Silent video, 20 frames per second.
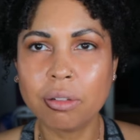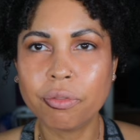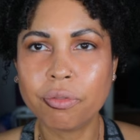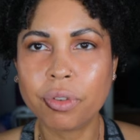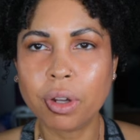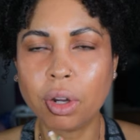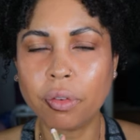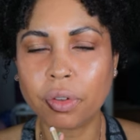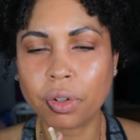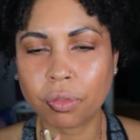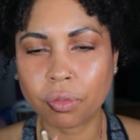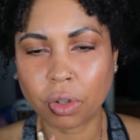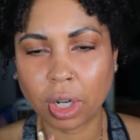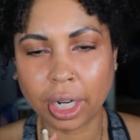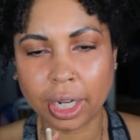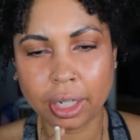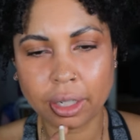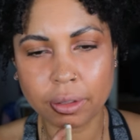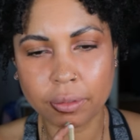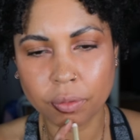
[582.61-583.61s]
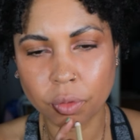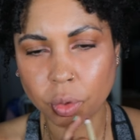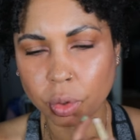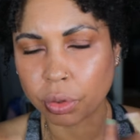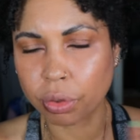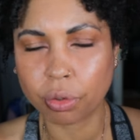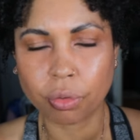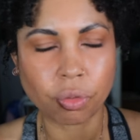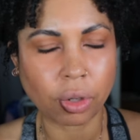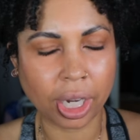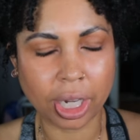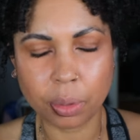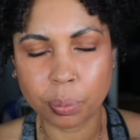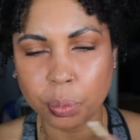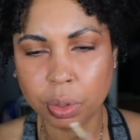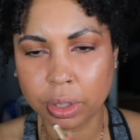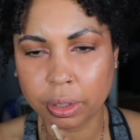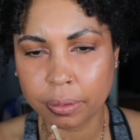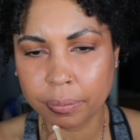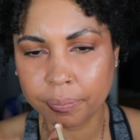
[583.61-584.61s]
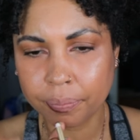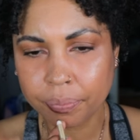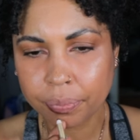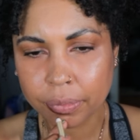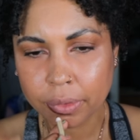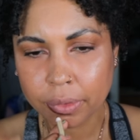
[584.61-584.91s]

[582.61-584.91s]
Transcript: Velvet Rain, or the Rain one.